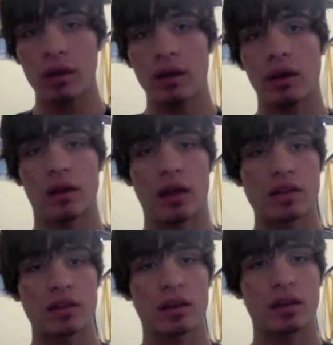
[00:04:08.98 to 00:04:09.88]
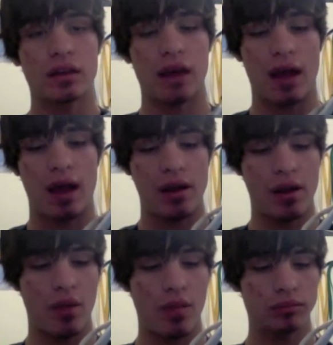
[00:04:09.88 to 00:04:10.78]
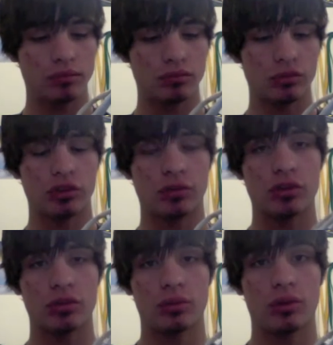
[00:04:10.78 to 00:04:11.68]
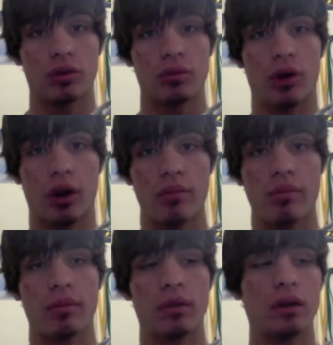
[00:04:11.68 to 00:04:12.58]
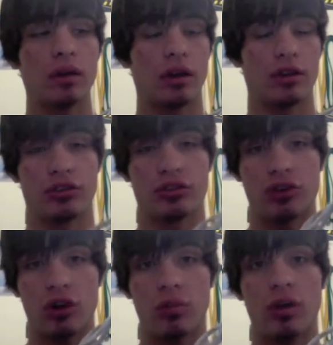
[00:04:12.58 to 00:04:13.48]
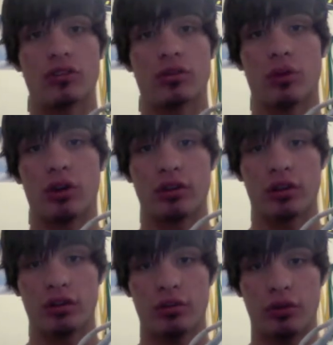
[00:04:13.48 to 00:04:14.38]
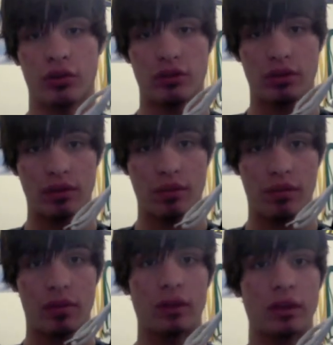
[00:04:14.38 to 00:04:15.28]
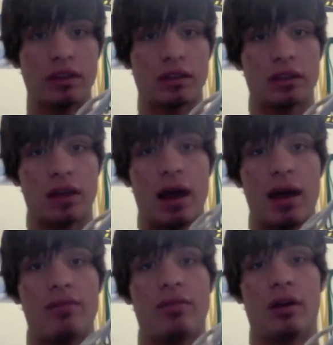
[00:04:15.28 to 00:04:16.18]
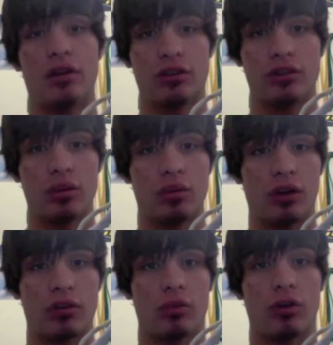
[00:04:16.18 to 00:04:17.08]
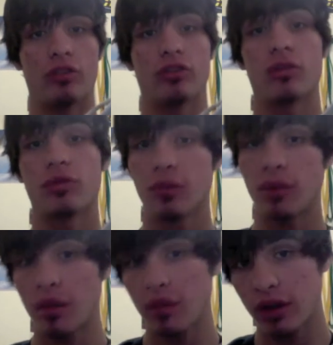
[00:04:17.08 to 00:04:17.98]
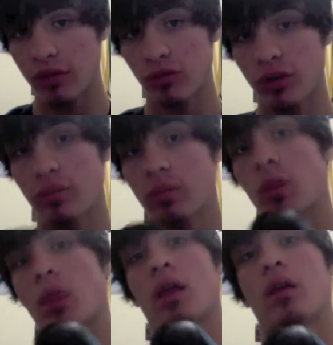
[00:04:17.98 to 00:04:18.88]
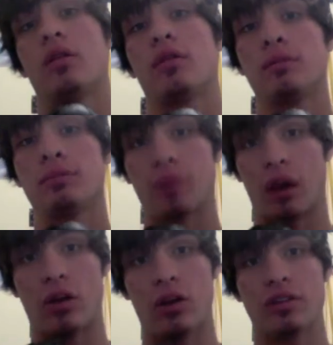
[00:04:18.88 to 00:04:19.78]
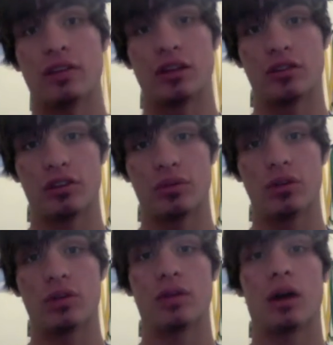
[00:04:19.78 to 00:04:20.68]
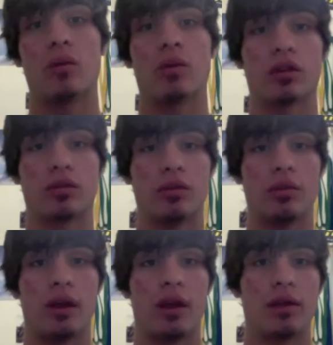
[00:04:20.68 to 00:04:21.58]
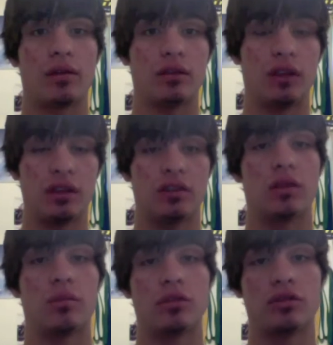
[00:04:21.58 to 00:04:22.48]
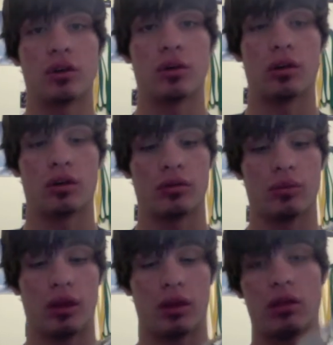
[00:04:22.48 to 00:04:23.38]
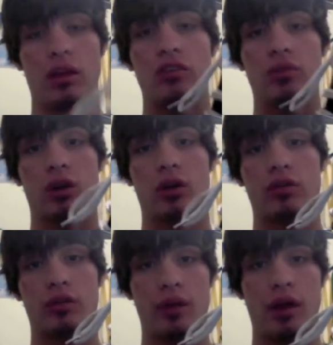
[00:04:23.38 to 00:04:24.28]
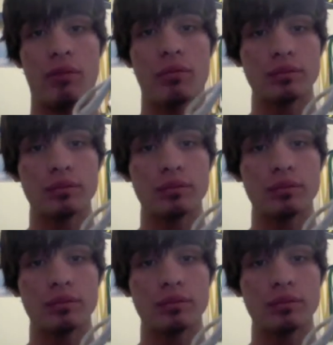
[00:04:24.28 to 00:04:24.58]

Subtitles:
And the last thing I'd like to add, which is the most important part, is there's no pressure points on these boots. At least I've found there's no pressure points. Your foot might be different. I don't know, Celsius boots have not worked for me. DC boots don't work for me. These work for me.